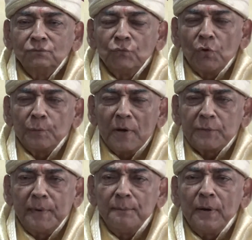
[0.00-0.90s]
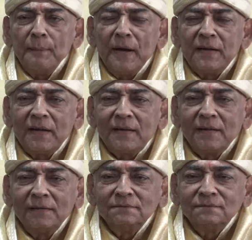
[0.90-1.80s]
which must be implemented
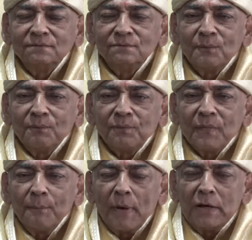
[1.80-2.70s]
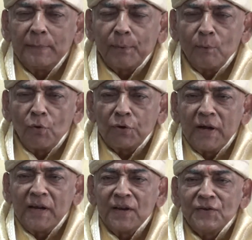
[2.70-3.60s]
by the promoting
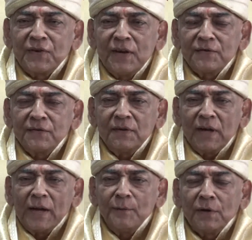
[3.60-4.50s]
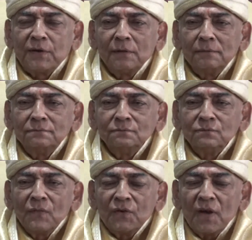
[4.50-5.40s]
agencies dealing with
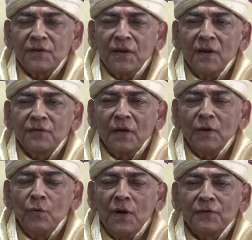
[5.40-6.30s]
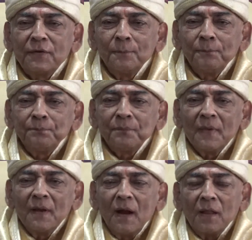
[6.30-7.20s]
such industrial units.
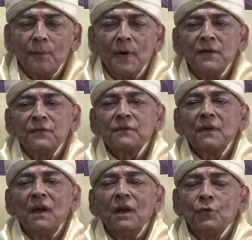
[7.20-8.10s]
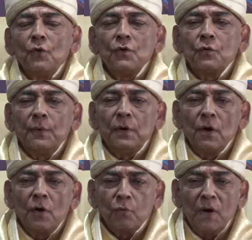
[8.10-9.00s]
Otherwise, it is going to be
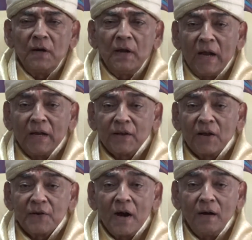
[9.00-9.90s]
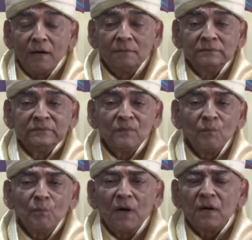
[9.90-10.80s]
not only a health hazard,
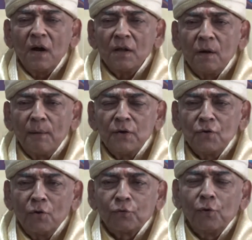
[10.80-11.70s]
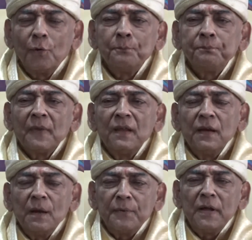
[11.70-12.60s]
but otherwise also, in
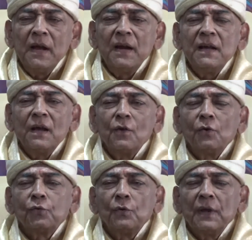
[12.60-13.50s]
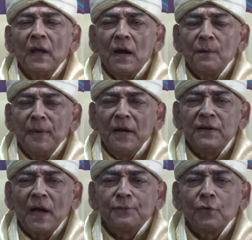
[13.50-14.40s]
neighboring areas also, there are many
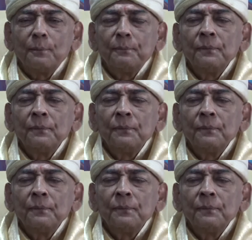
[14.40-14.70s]
types of